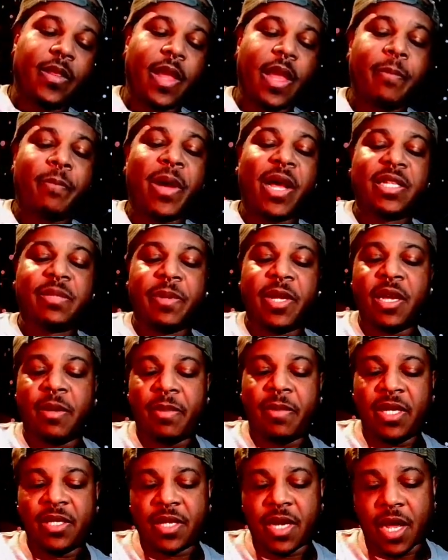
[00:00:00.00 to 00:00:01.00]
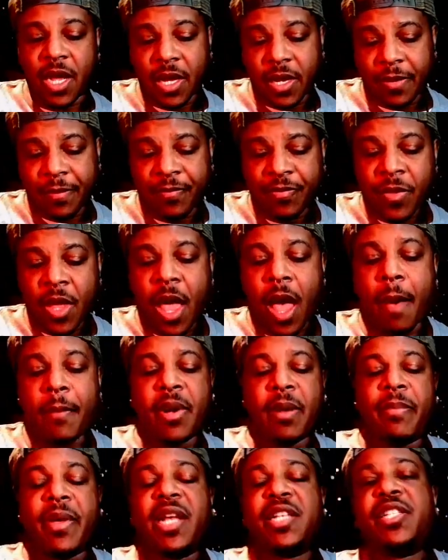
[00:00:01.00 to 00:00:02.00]
They possibly could be stuck. I'm
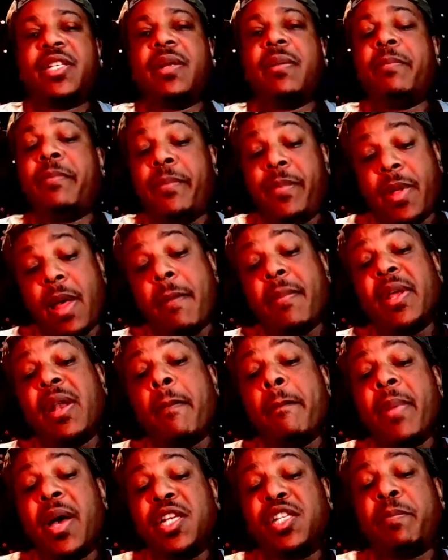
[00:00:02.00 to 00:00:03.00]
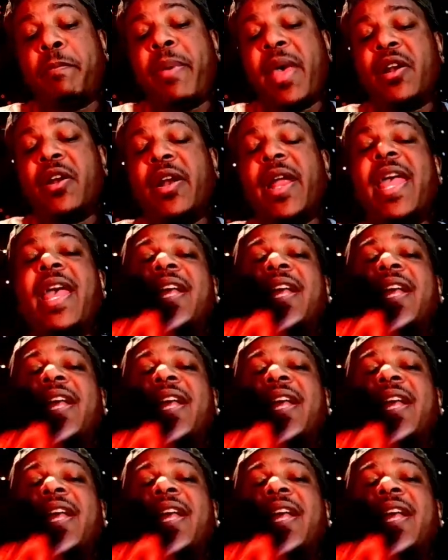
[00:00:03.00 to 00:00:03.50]
in a bet. I'm in a much better